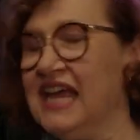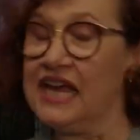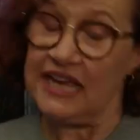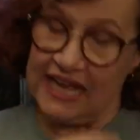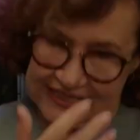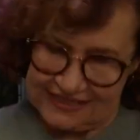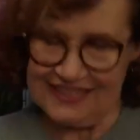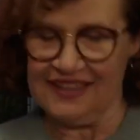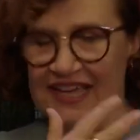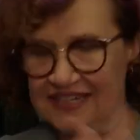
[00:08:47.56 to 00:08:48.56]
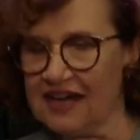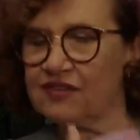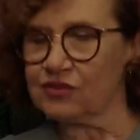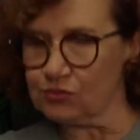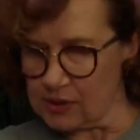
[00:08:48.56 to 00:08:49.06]
And then
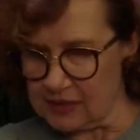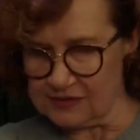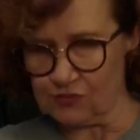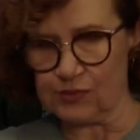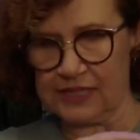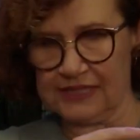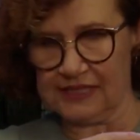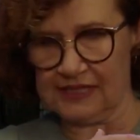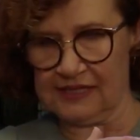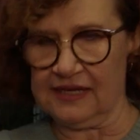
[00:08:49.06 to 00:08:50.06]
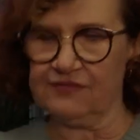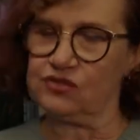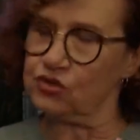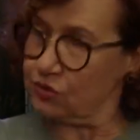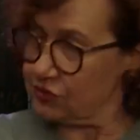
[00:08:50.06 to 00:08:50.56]
afterwards, when I have
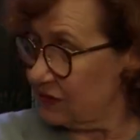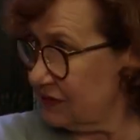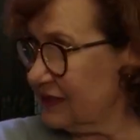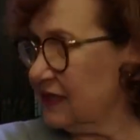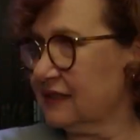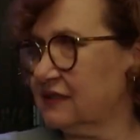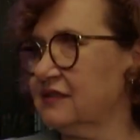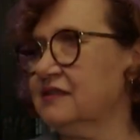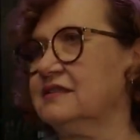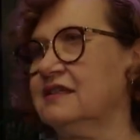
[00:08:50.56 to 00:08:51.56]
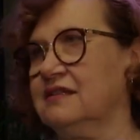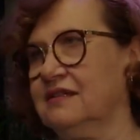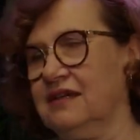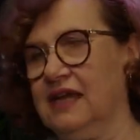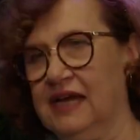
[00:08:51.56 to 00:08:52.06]
chosen the actors,
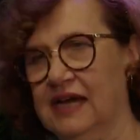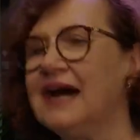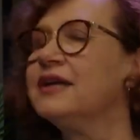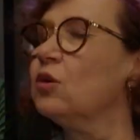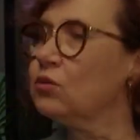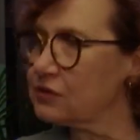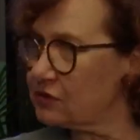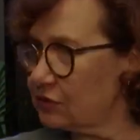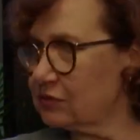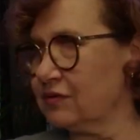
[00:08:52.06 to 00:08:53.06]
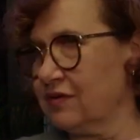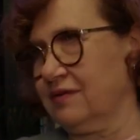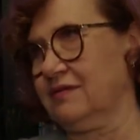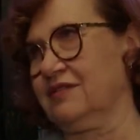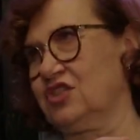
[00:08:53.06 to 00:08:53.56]
I also
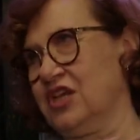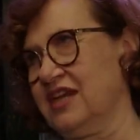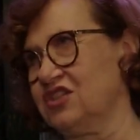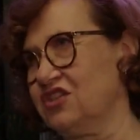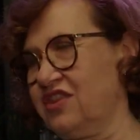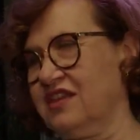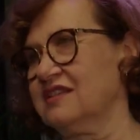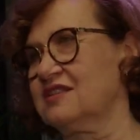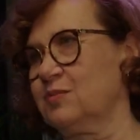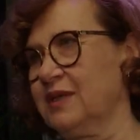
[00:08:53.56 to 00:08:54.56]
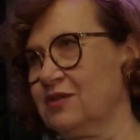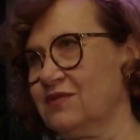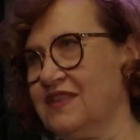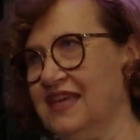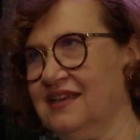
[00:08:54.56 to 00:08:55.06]
change things because
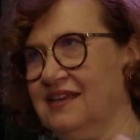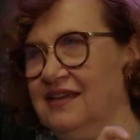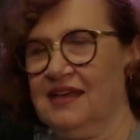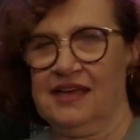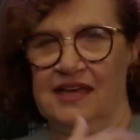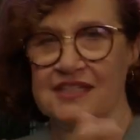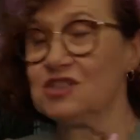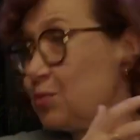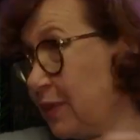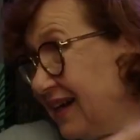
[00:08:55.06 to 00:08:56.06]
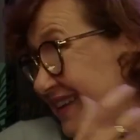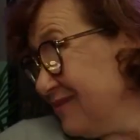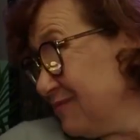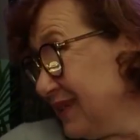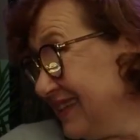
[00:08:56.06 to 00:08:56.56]
they inspire
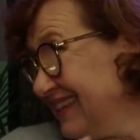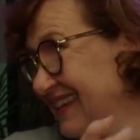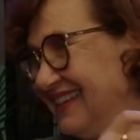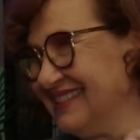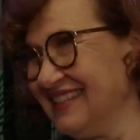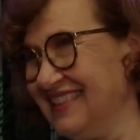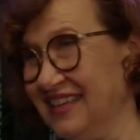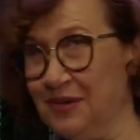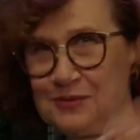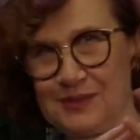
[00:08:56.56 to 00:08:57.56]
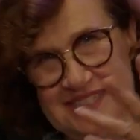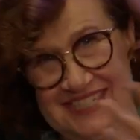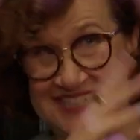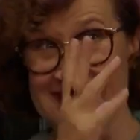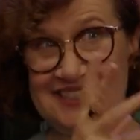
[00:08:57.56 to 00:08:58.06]
me, and I think, with
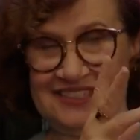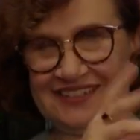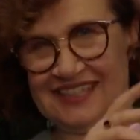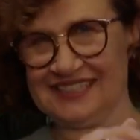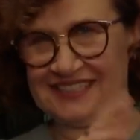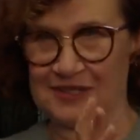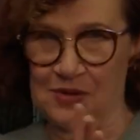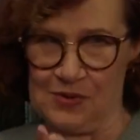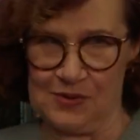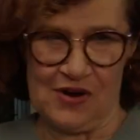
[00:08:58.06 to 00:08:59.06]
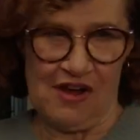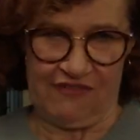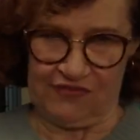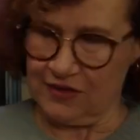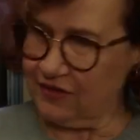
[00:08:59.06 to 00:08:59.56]
this actor I can go
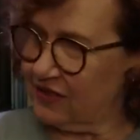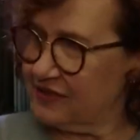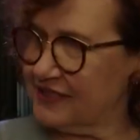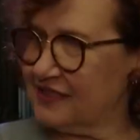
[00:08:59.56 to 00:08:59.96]
further in this